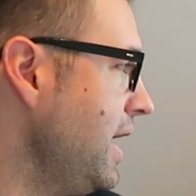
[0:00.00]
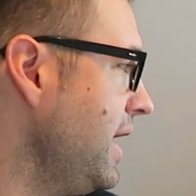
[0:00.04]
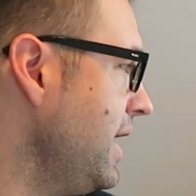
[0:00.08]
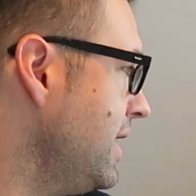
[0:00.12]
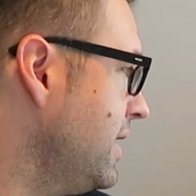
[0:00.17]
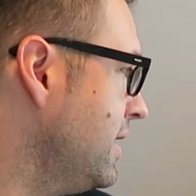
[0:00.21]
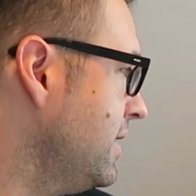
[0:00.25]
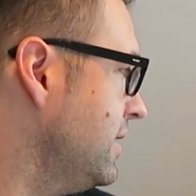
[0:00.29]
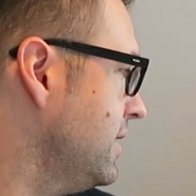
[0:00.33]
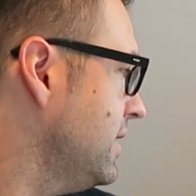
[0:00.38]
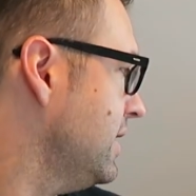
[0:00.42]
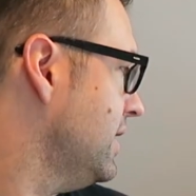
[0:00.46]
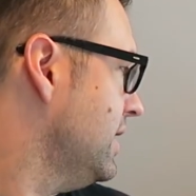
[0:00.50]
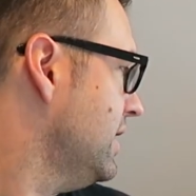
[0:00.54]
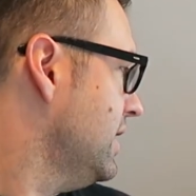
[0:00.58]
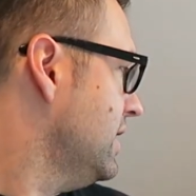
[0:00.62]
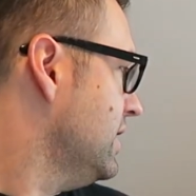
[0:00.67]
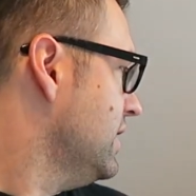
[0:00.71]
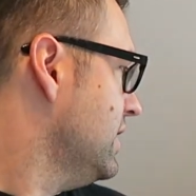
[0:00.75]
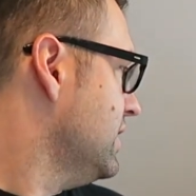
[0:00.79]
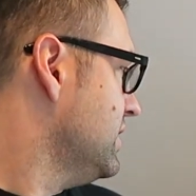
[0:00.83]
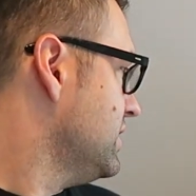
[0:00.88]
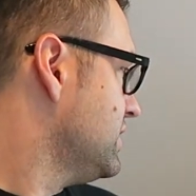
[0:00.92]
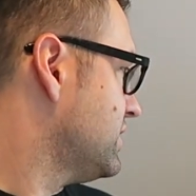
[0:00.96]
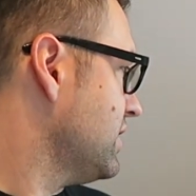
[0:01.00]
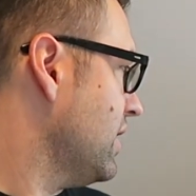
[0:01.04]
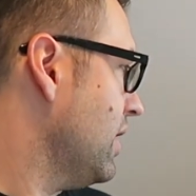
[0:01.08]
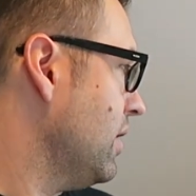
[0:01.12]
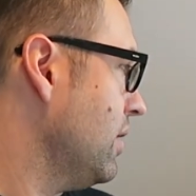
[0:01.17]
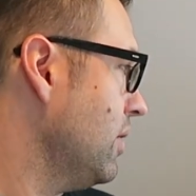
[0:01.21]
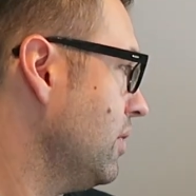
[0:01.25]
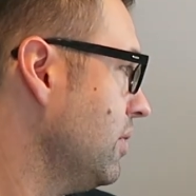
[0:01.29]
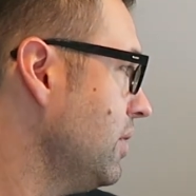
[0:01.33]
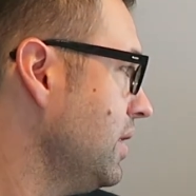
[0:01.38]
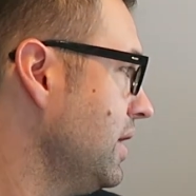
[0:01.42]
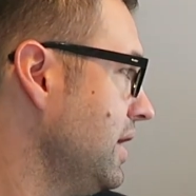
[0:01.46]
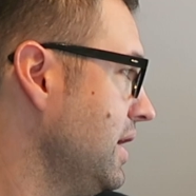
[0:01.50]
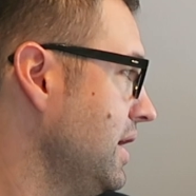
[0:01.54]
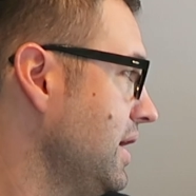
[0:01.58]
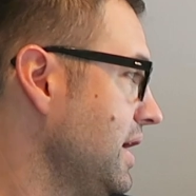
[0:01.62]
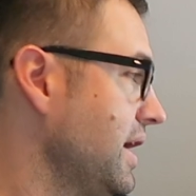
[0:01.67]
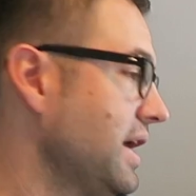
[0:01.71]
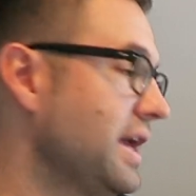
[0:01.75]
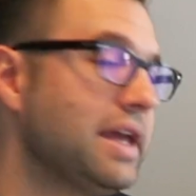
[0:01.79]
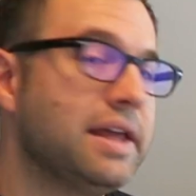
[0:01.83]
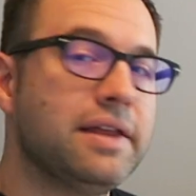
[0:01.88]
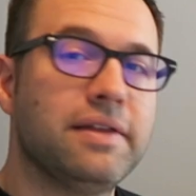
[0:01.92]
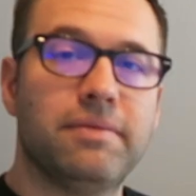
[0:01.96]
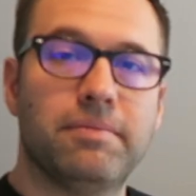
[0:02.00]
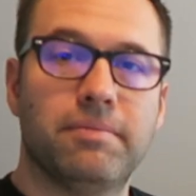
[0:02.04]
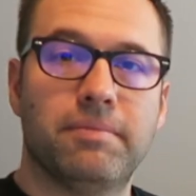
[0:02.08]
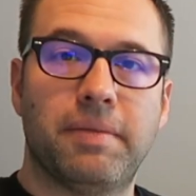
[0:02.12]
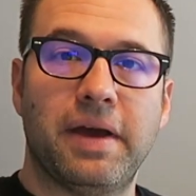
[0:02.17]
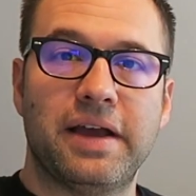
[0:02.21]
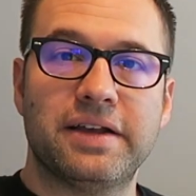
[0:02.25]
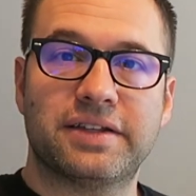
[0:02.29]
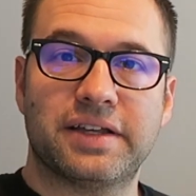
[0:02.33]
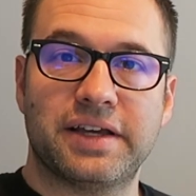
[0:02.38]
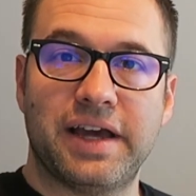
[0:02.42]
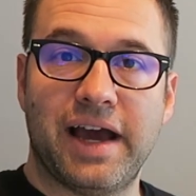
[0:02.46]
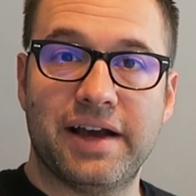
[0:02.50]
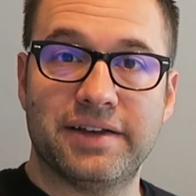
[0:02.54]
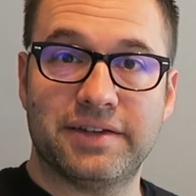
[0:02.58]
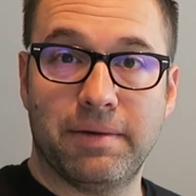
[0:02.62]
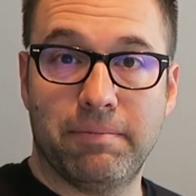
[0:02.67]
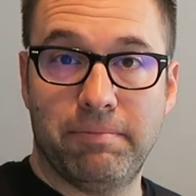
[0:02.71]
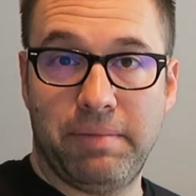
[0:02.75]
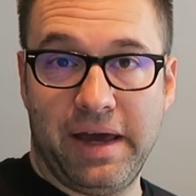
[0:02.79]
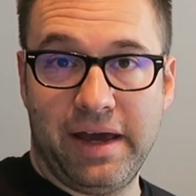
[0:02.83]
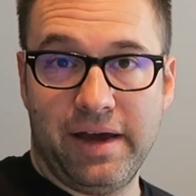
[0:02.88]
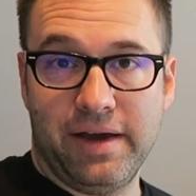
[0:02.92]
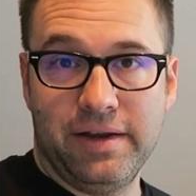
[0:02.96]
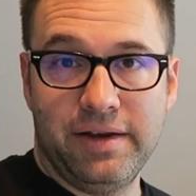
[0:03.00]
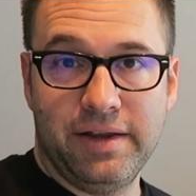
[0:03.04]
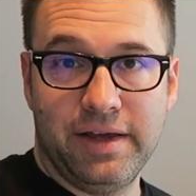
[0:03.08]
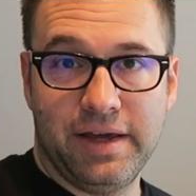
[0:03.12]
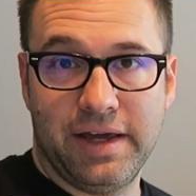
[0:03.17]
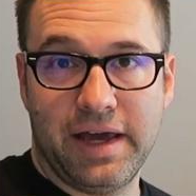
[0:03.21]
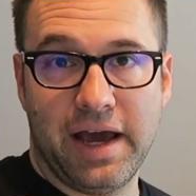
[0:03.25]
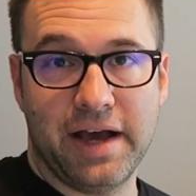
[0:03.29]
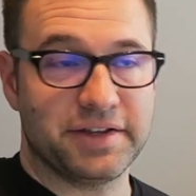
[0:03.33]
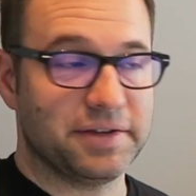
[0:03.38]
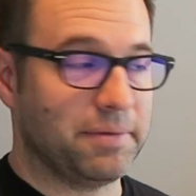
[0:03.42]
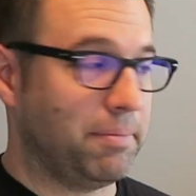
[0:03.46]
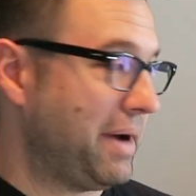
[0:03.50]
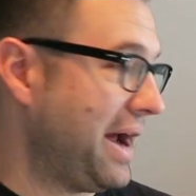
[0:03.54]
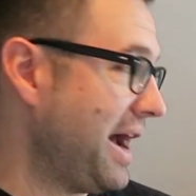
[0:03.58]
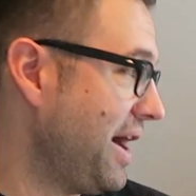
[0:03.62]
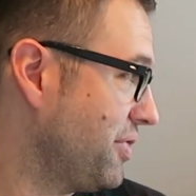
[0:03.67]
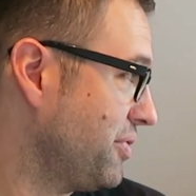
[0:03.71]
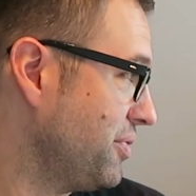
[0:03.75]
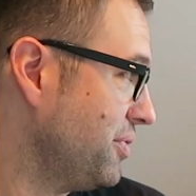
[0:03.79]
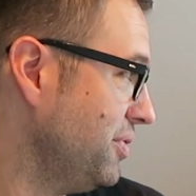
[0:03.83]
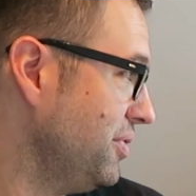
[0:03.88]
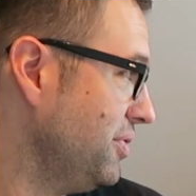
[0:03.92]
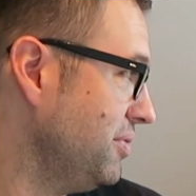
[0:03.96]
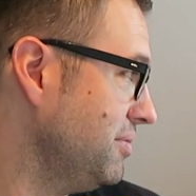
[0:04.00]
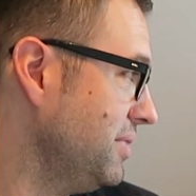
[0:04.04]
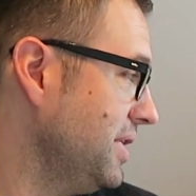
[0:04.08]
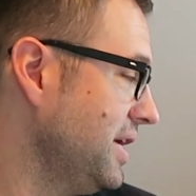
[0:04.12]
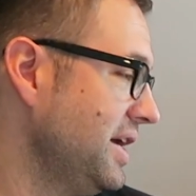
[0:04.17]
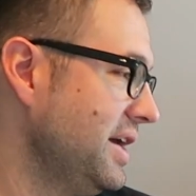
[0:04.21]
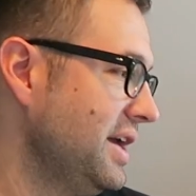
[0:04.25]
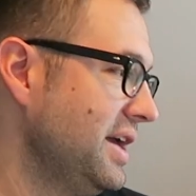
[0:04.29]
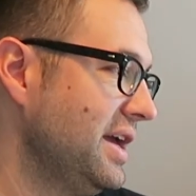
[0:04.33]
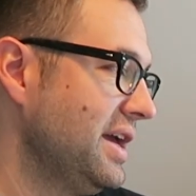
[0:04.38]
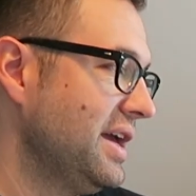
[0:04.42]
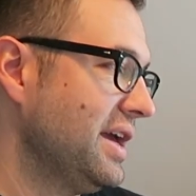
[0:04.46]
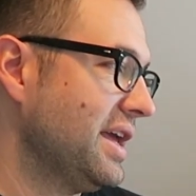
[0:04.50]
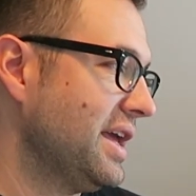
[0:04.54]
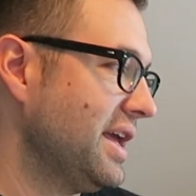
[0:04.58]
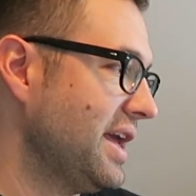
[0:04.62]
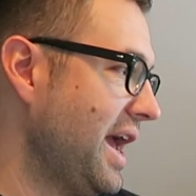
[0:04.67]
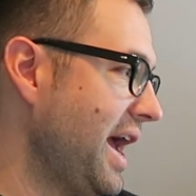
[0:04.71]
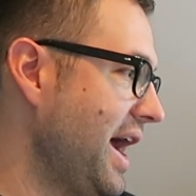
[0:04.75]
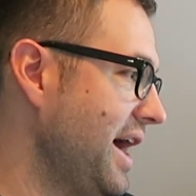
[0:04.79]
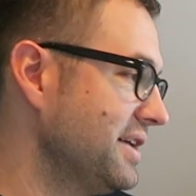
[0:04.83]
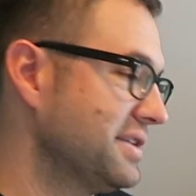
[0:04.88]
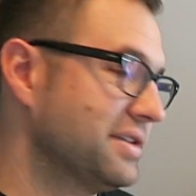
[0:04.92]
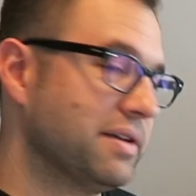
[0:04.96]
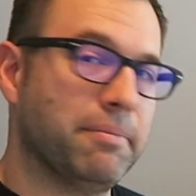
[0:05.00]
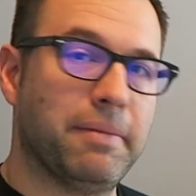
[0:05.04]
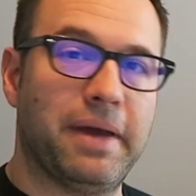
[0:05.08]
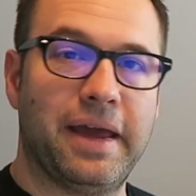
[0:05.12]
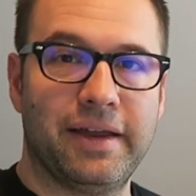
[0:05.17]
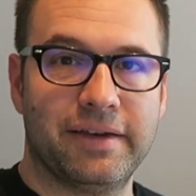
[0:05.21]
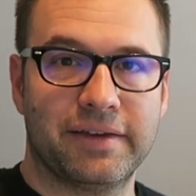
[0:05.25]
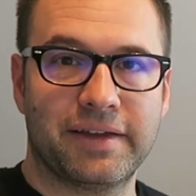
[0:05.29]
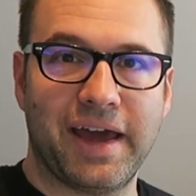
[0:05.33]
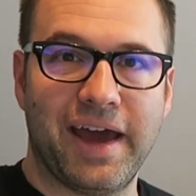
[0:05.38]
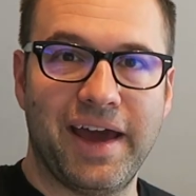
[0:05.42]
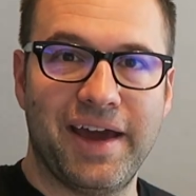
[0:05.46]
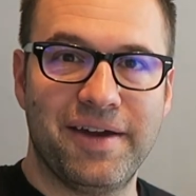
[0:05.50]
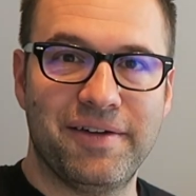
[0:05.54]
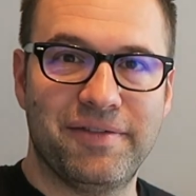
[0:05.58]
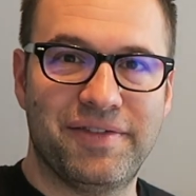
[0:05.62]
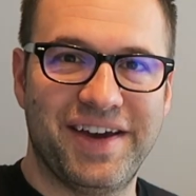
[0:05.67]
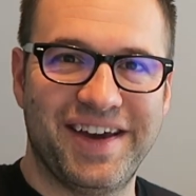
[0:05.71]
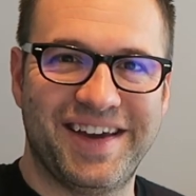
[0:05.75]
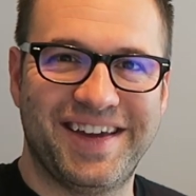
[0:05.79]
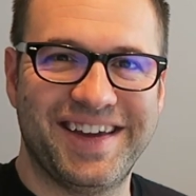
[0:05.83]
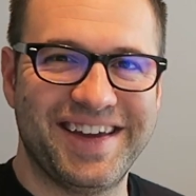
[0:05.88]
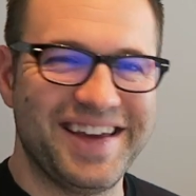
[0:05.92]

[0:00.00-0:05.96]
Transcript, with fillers: And so he basically has a bed, he has a bathroom, he has a man cave,